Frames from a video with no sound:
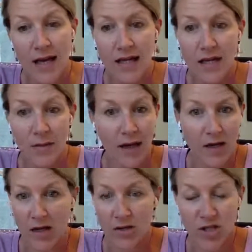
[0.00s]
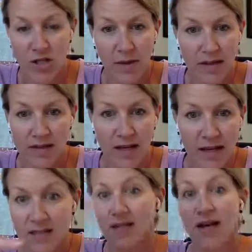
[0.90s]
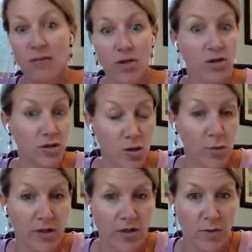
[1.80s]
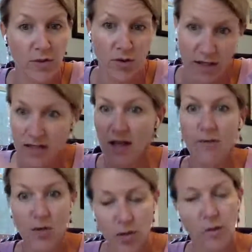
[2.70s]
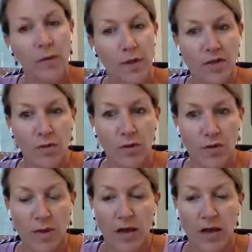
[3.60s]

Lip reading: And he or she might say, next time you can do 2 principles, or next time you can do 3 principles.